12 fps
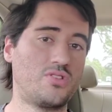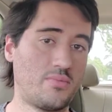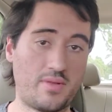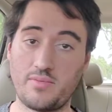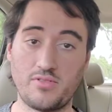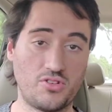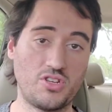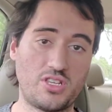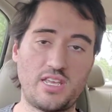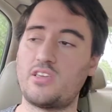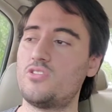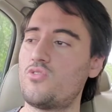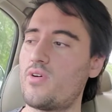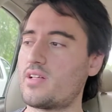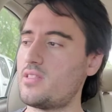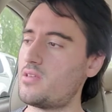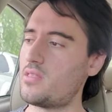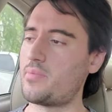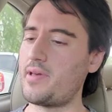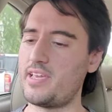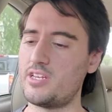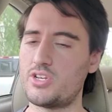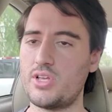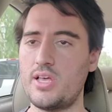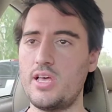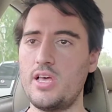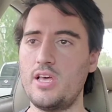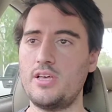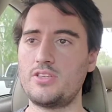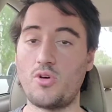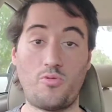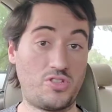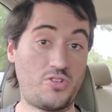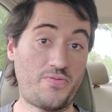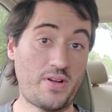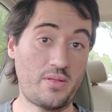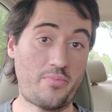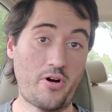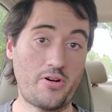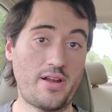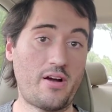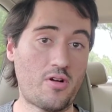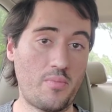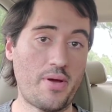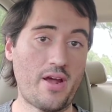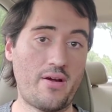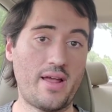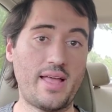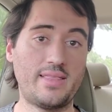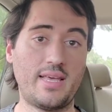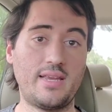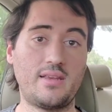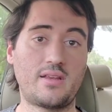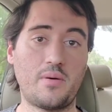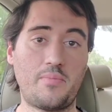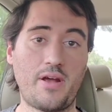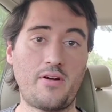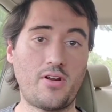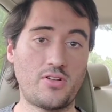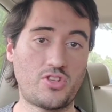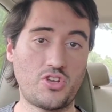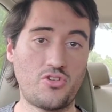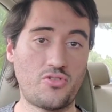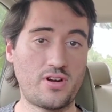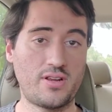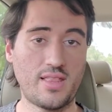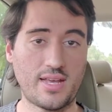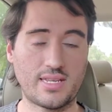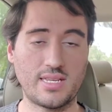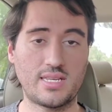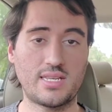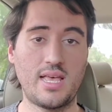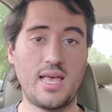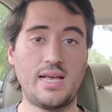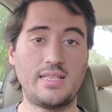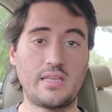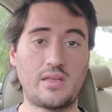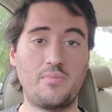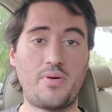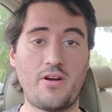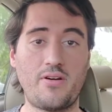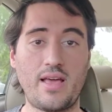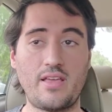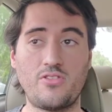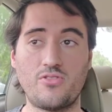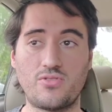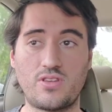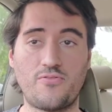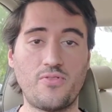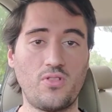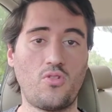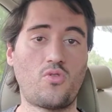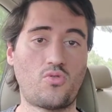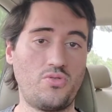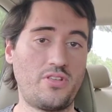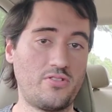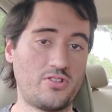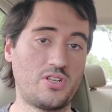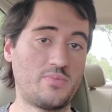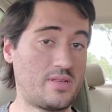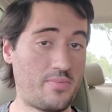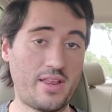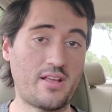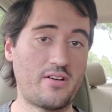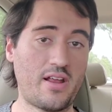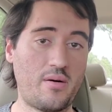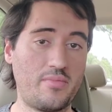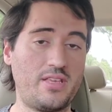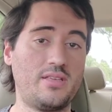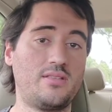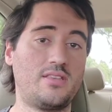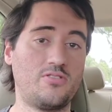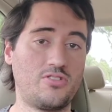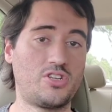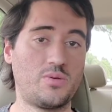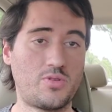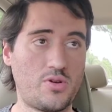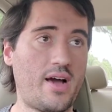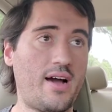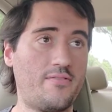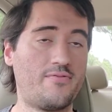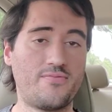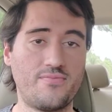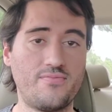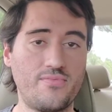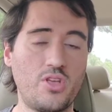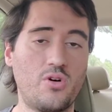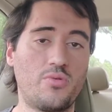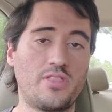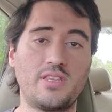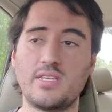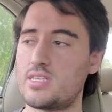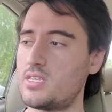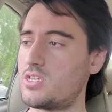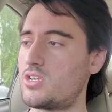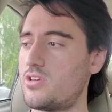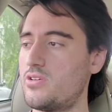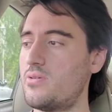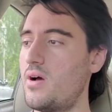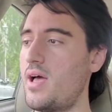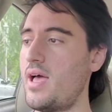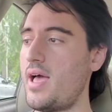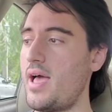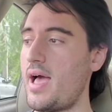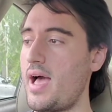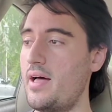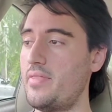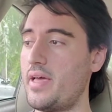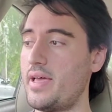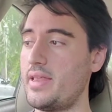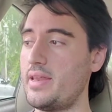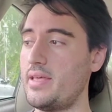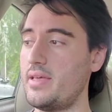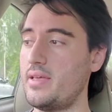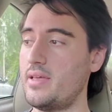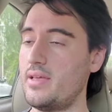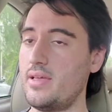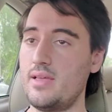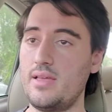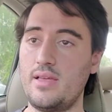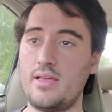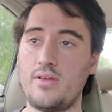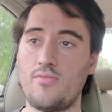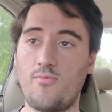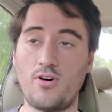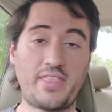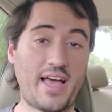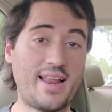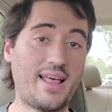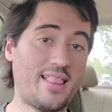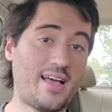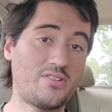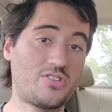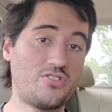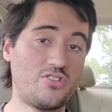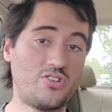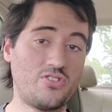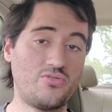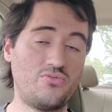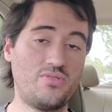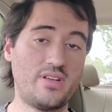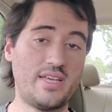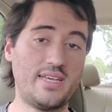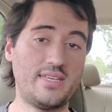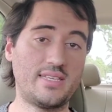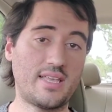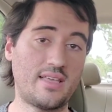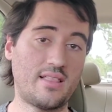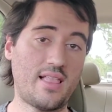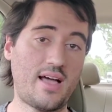Sometimes you may need to put it with the hyphen, and sometimes it'll just take you directly to the page. So once you find the part, now compare it, and then compare it on Toyota and Lexus, and then compare it at your different local dealerships, depending on how many dealerships you have, within distance to you. And then